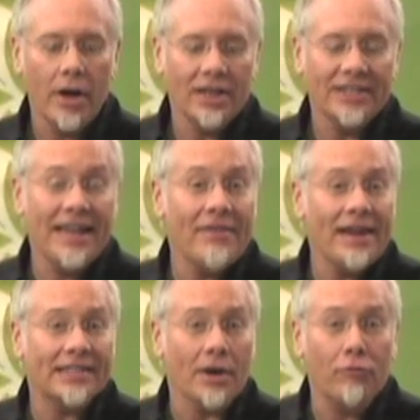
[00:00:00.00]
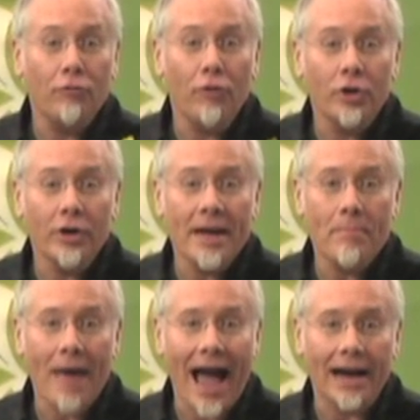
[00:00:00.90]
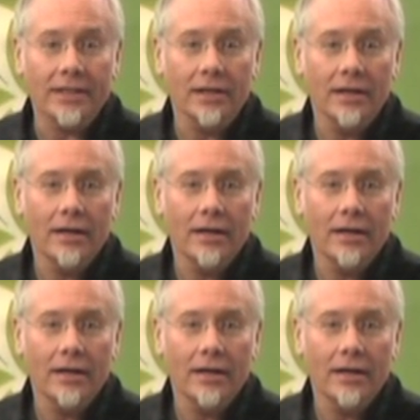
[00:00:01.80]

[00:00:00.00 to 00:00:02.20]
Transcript: It's giving us a fuller impact.